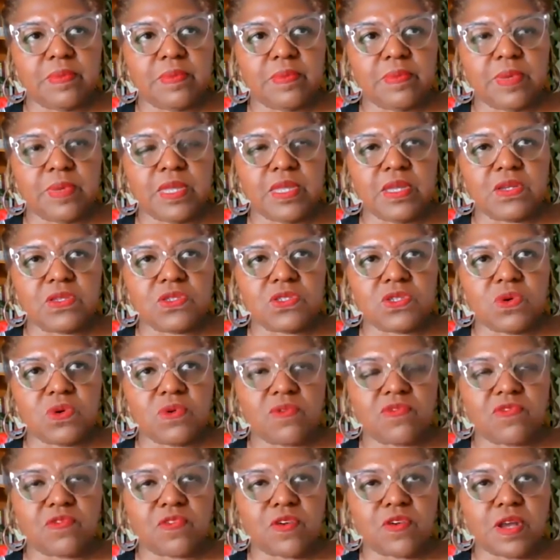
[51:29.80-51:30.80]
being so
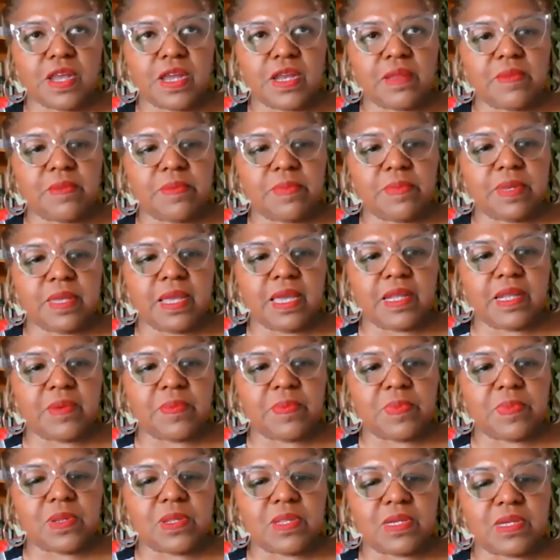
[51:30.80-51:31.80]
afraid and being in a
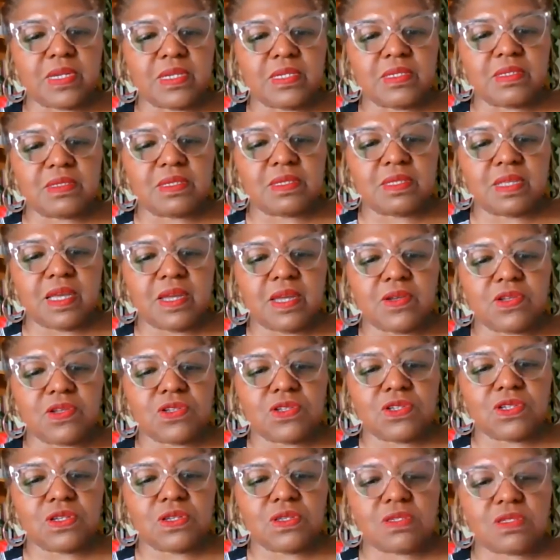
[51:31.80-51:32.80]
place that
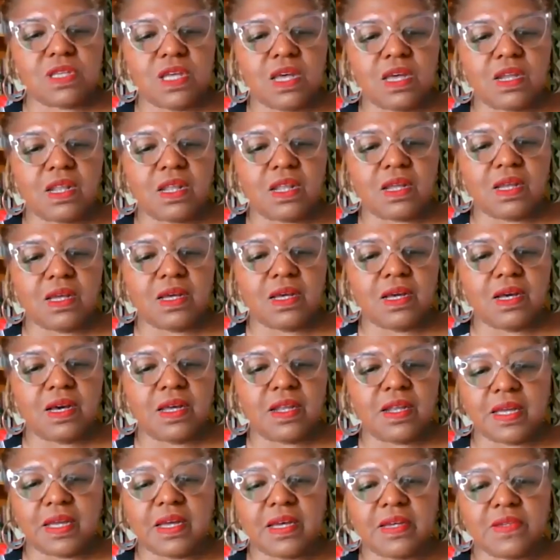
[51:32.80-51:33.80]
she's
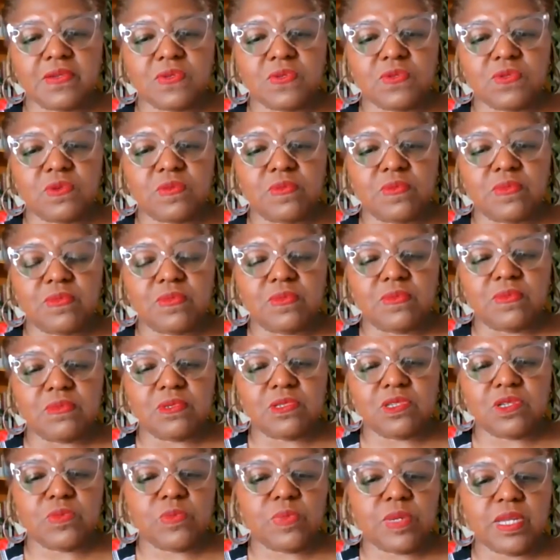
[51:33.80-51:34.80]
unaccustomed
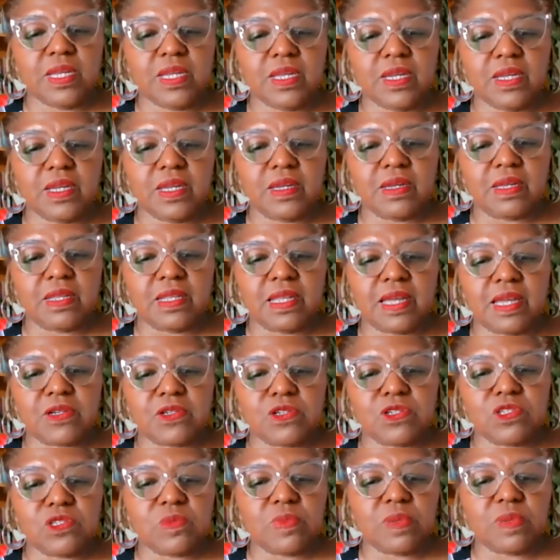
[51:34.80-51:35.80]
to being, like
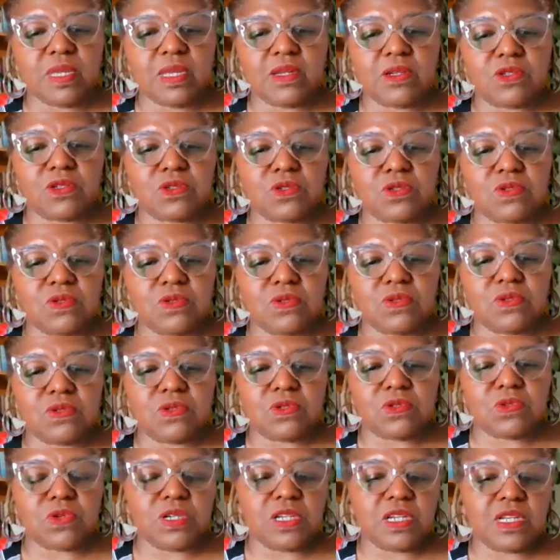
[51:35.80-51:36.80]
she's being
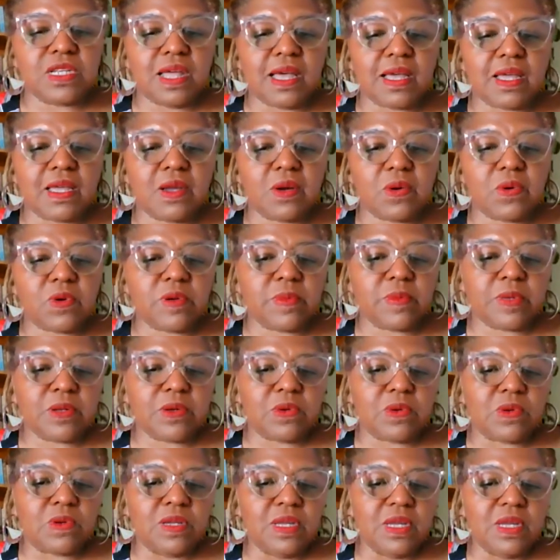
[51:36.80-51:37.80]
treated like a
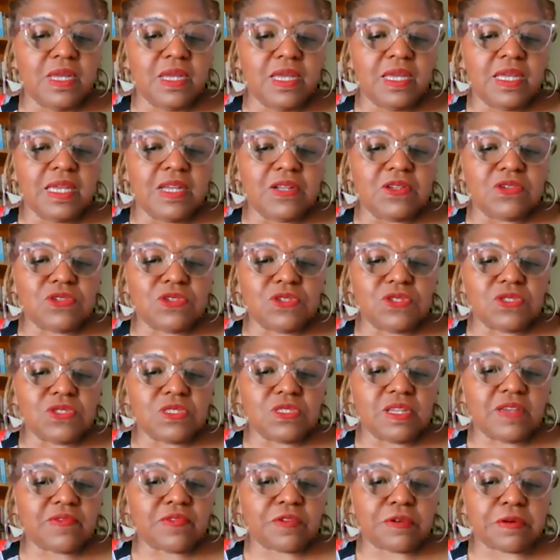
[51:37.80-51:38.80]
criminal and she's
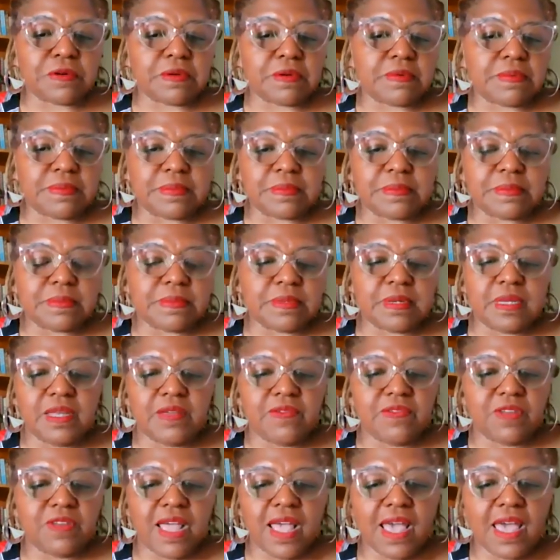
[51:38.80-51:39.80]
never
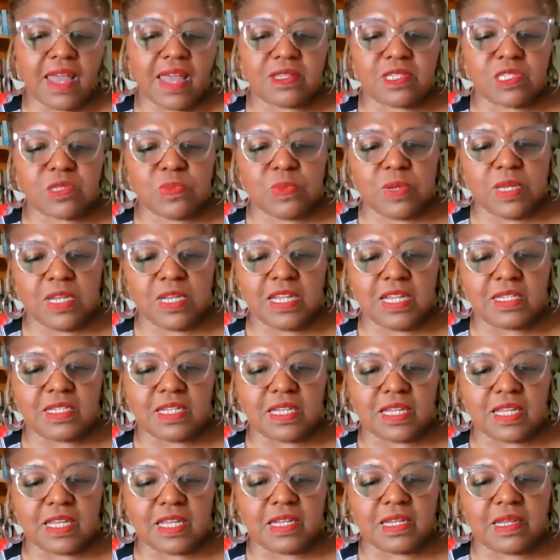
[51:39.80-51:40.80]
even had a speeding
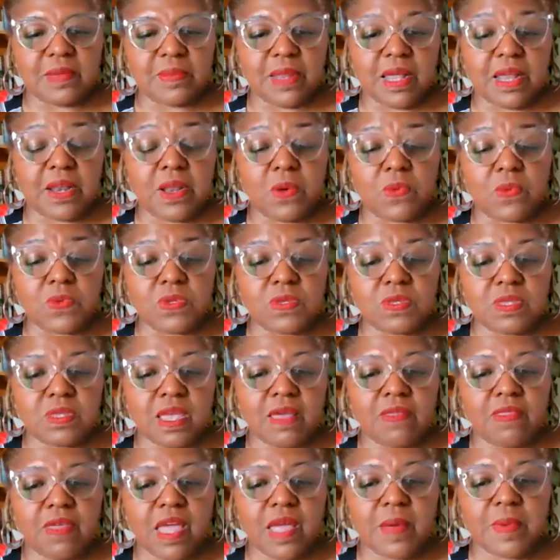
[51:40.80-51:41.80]
ticket. I mean, I don't
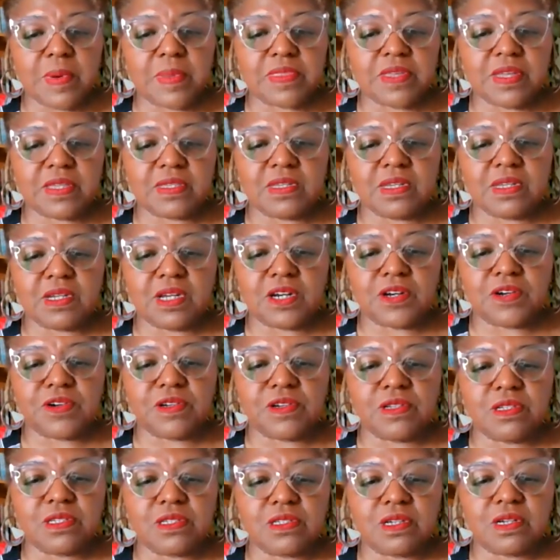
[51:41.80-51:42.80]
say that, but that's
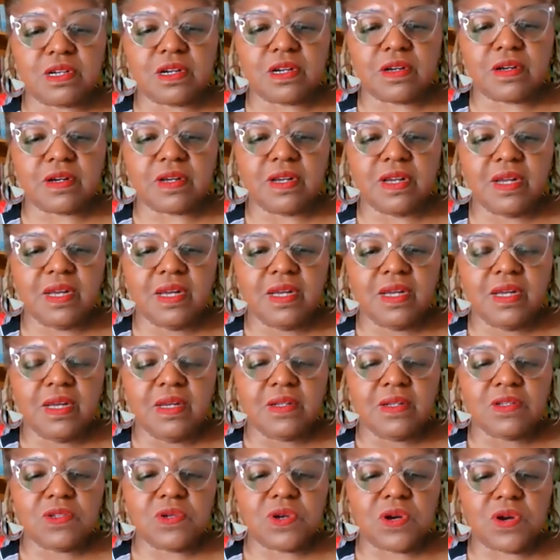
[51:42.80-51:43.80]
inherent to
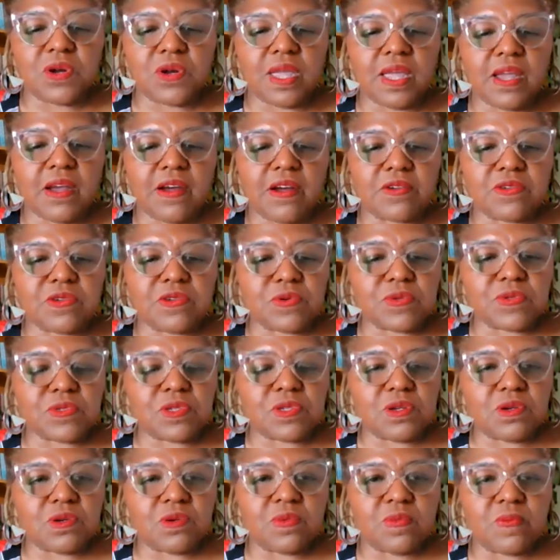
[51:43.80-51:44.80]
her character.
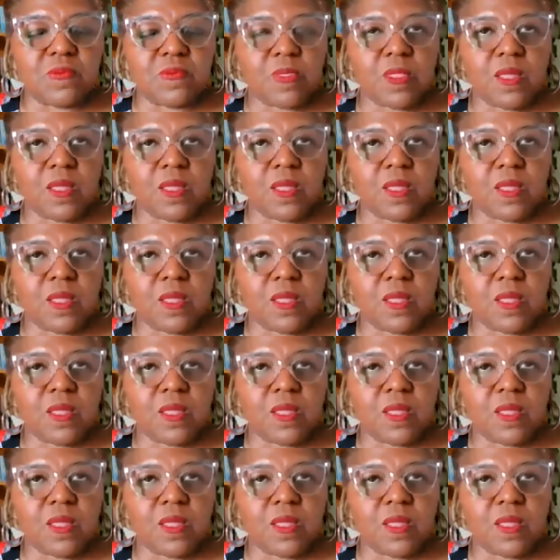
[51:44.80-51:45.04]
So